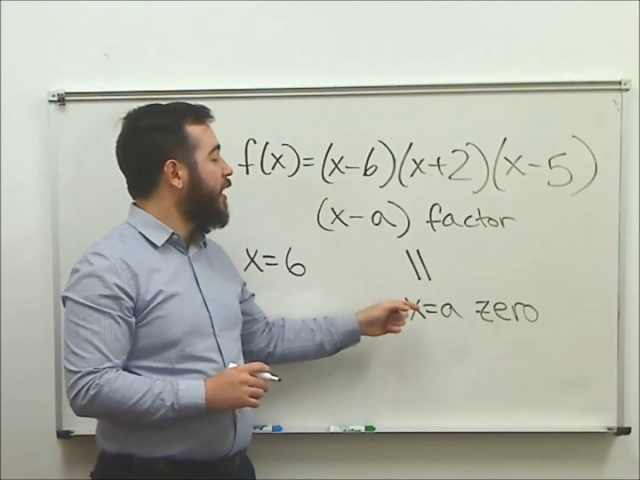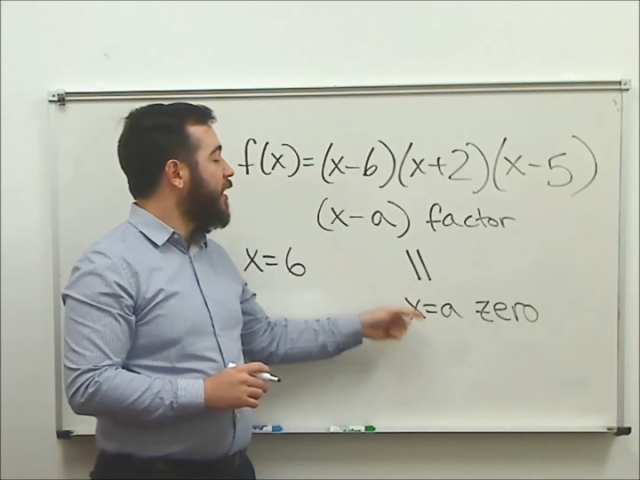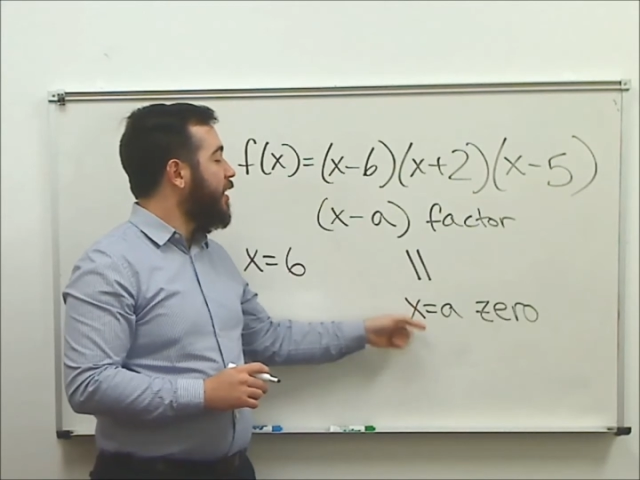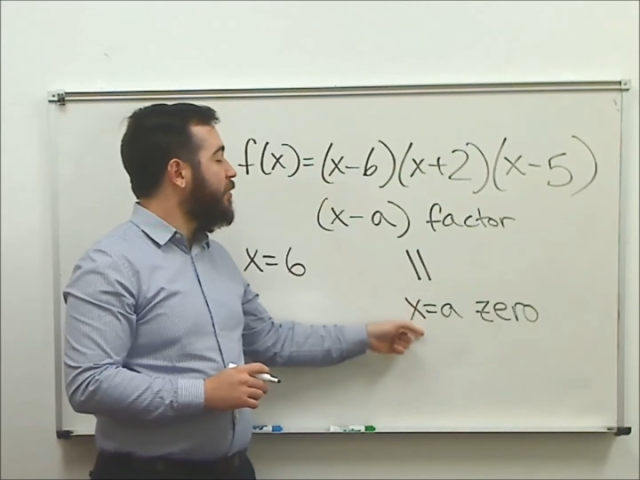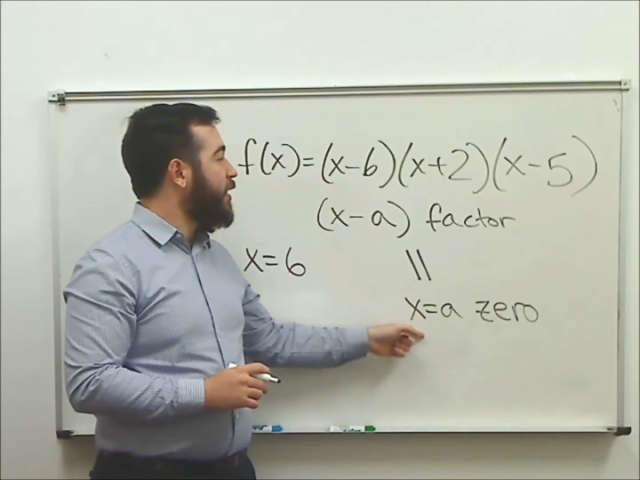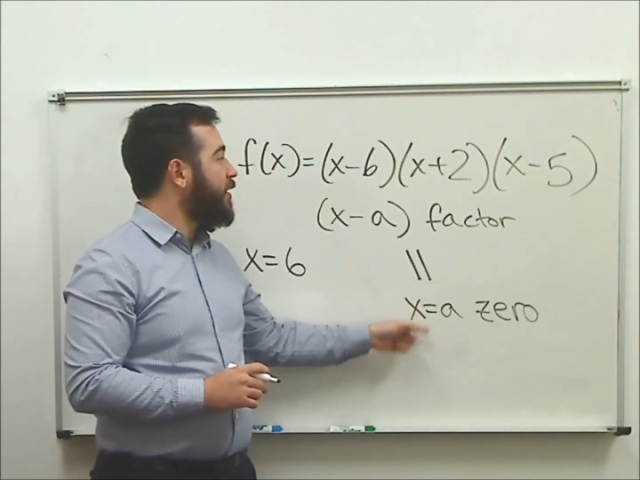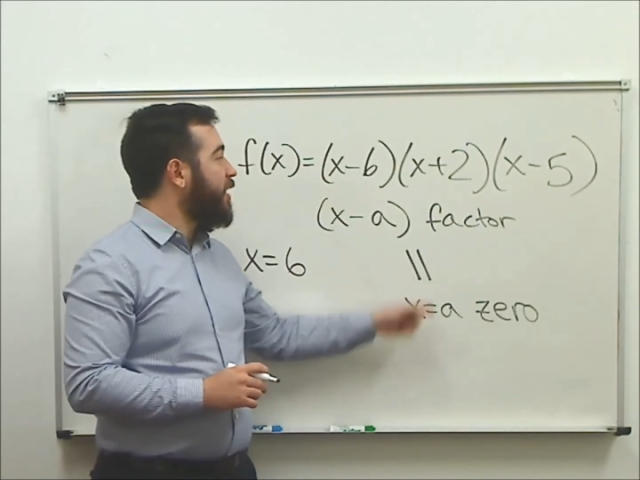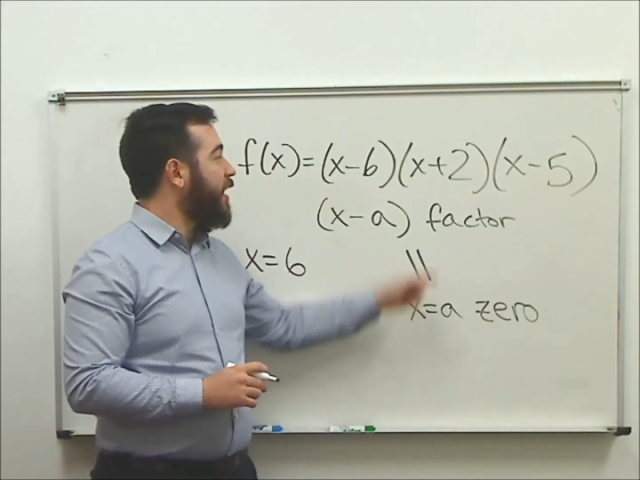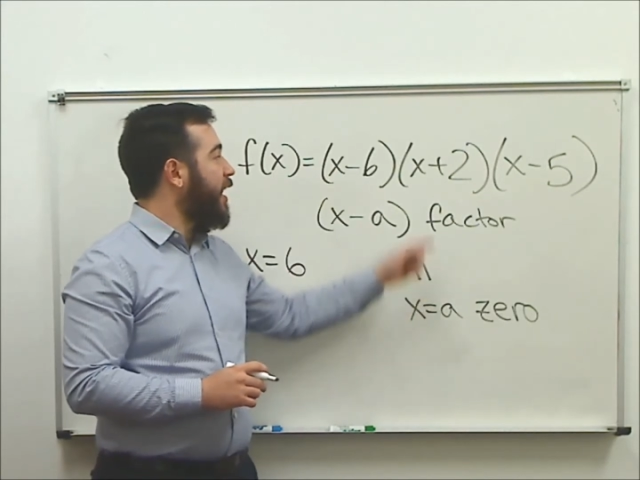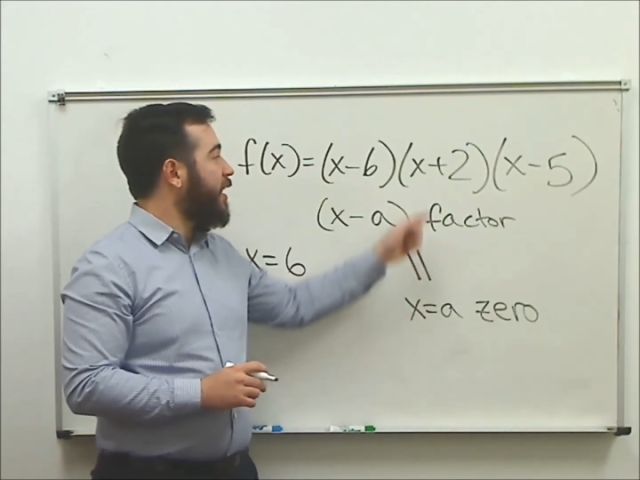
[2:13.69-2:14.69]
That means
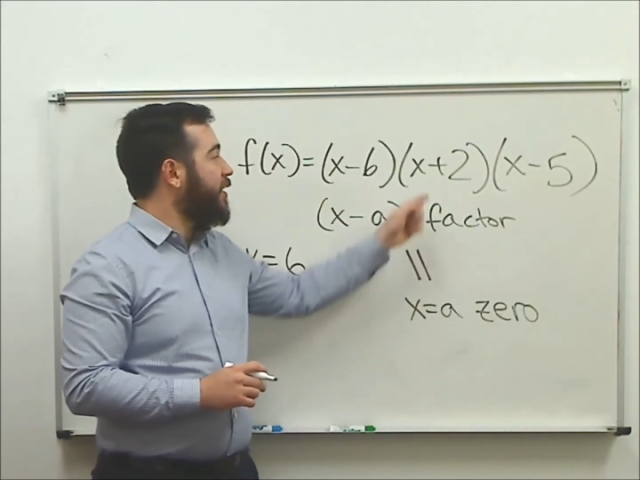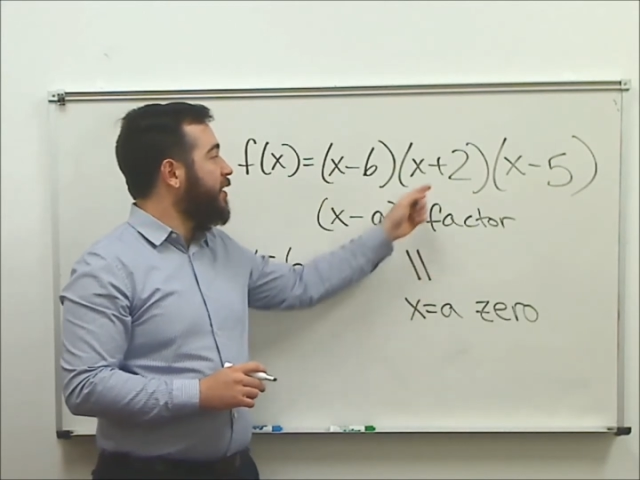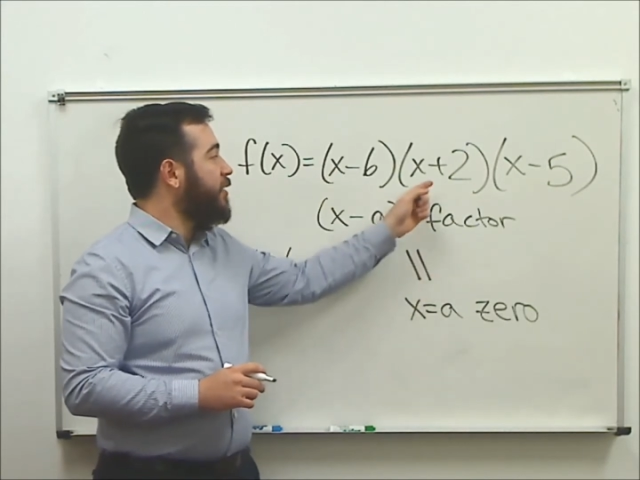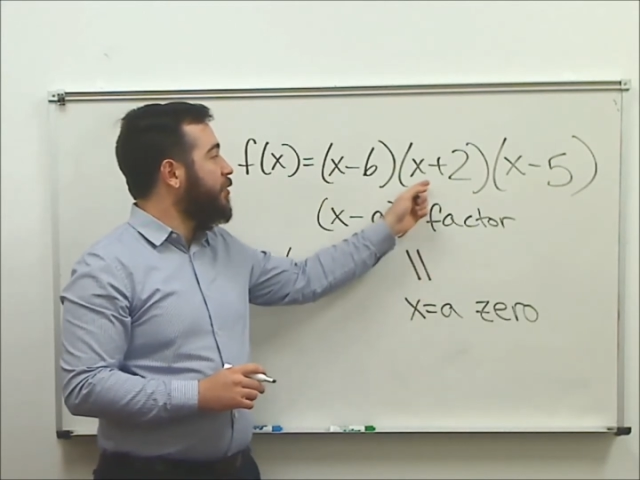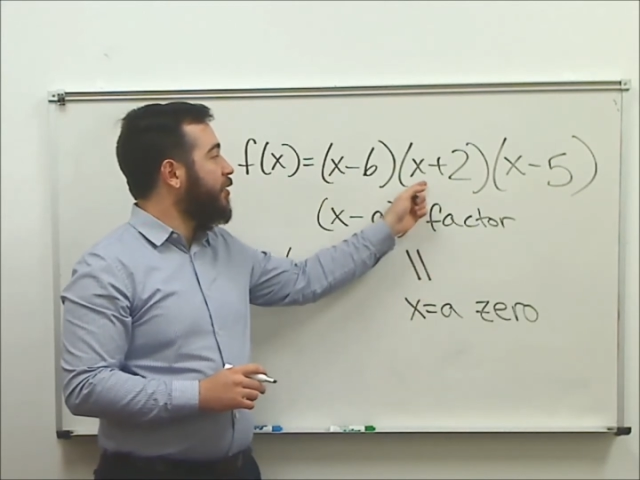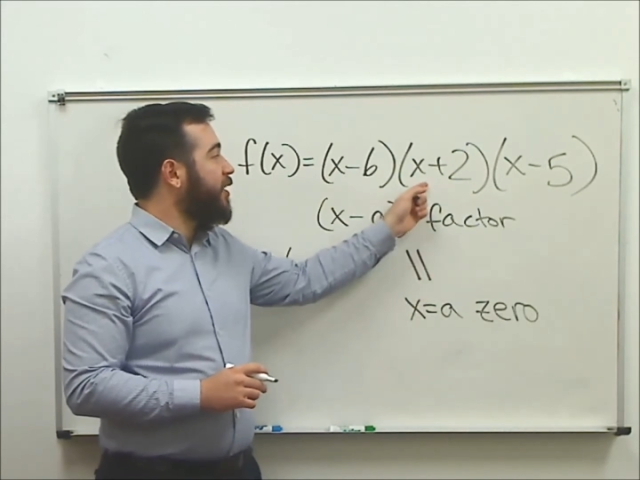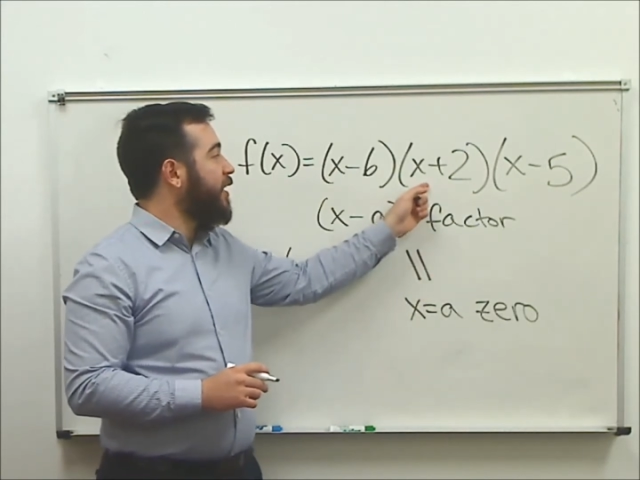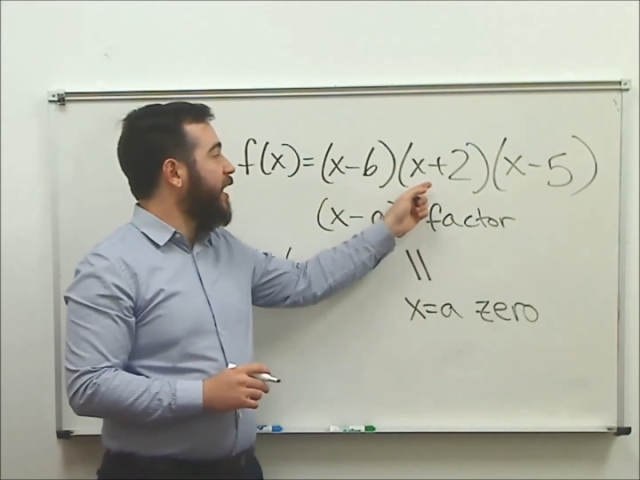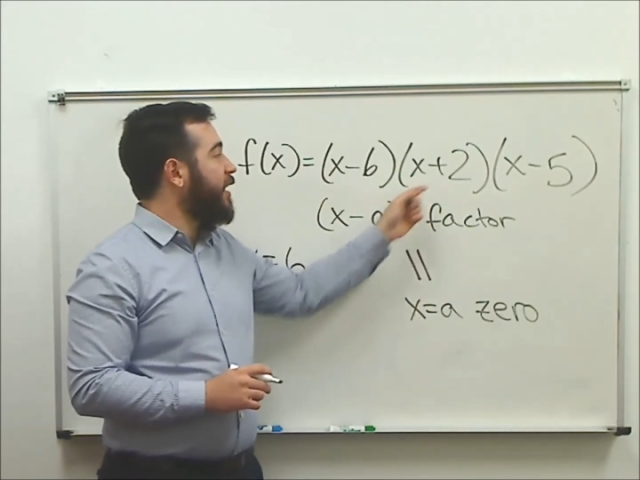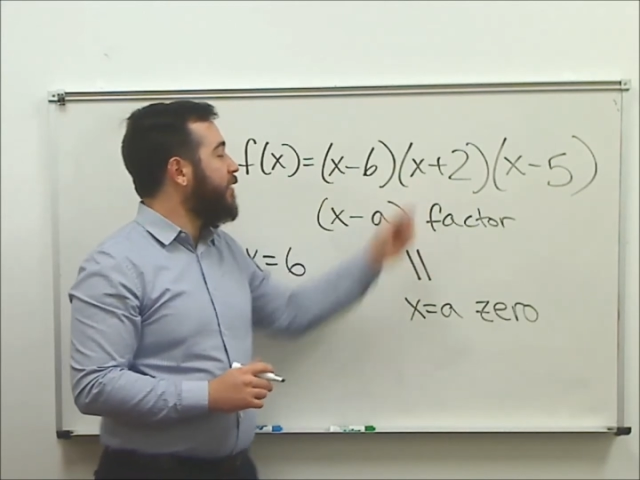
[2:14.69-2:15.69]
that x equals
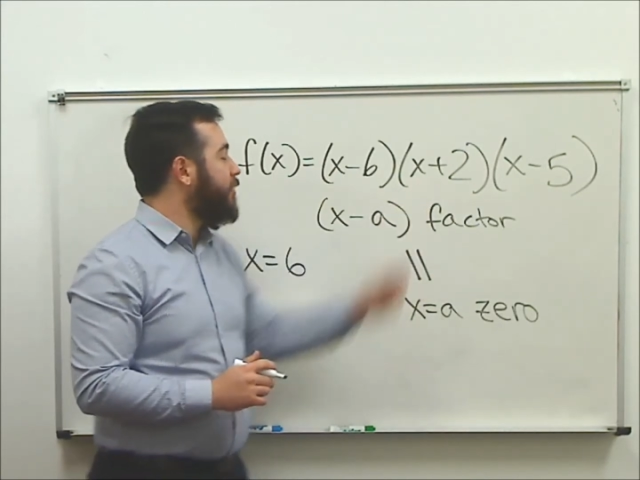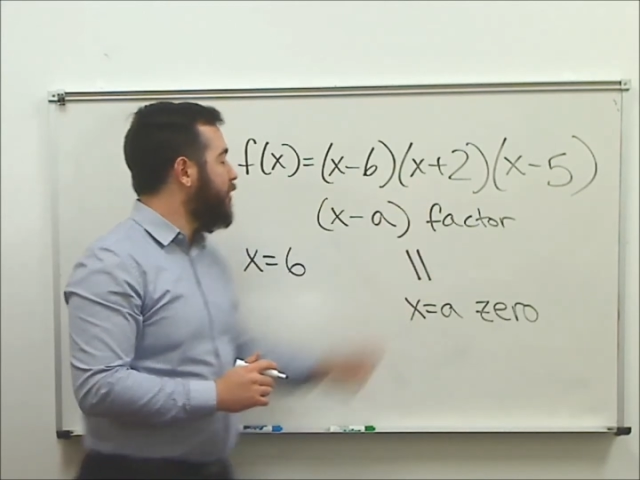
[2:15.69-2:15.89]
negative